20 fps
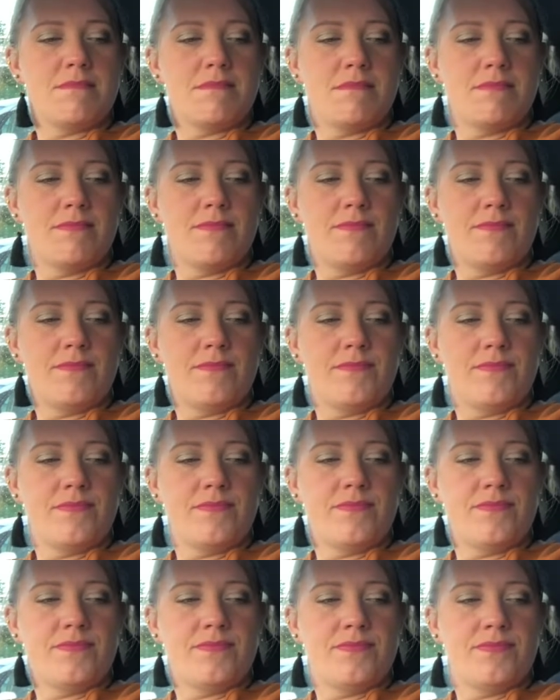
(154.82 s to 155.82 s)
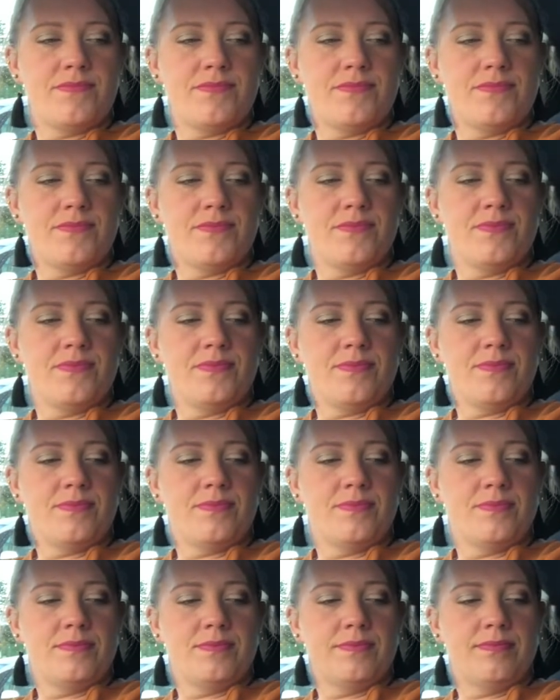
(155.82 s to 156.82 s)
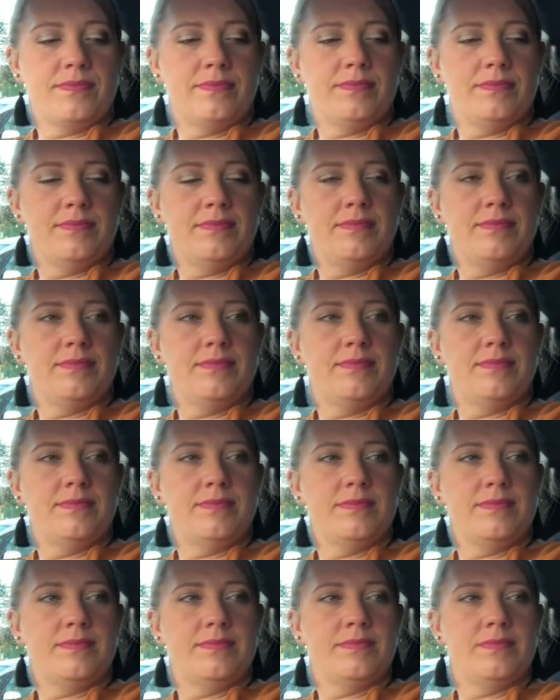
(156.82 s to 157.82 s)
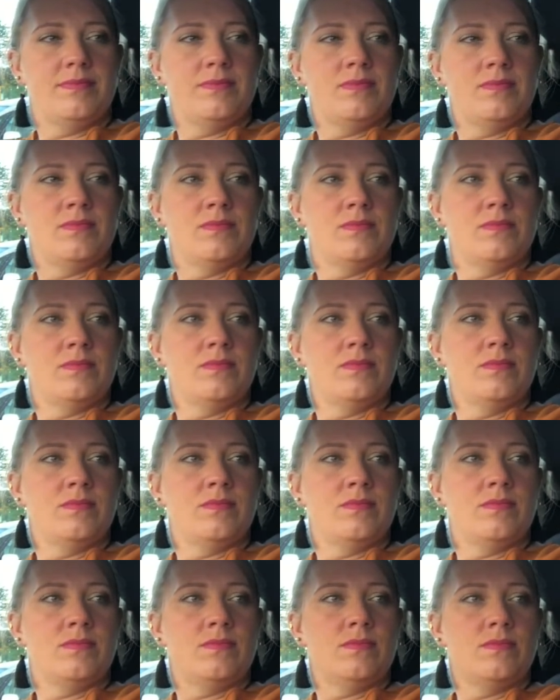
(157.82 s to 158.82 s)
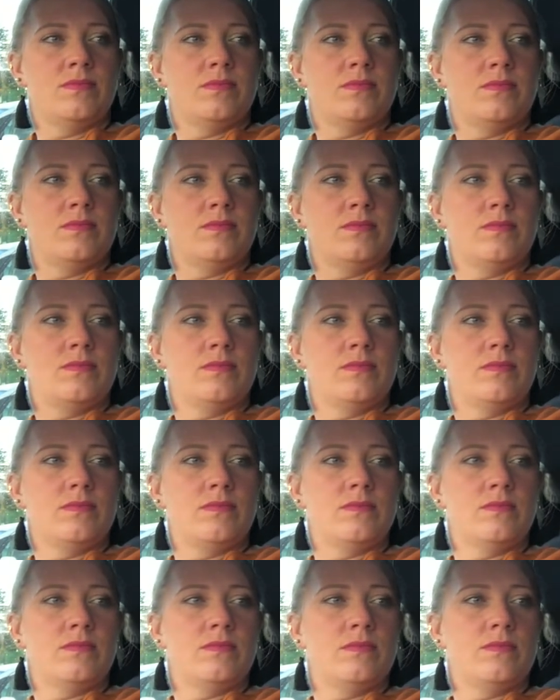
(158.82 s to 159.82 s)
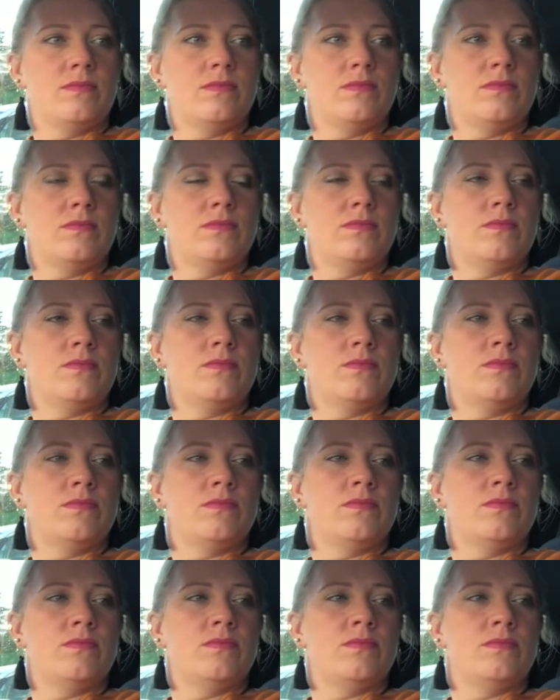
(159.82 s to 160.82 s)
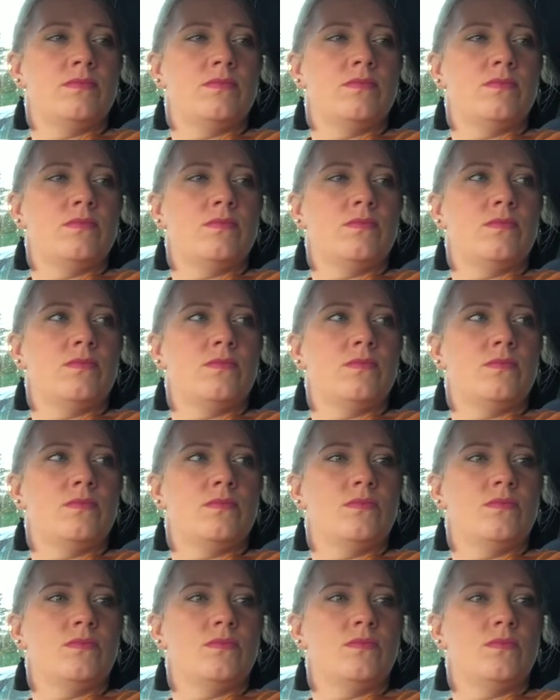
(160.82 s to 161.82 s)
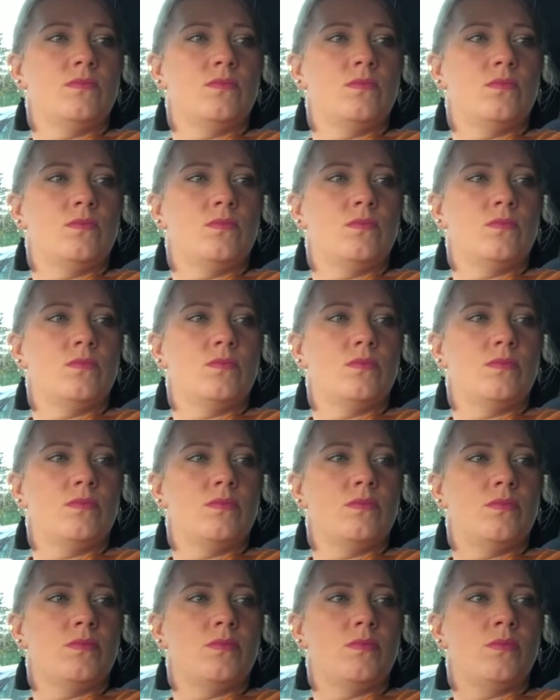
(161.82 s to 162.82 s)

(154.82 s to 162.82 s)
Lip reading: (not speaking)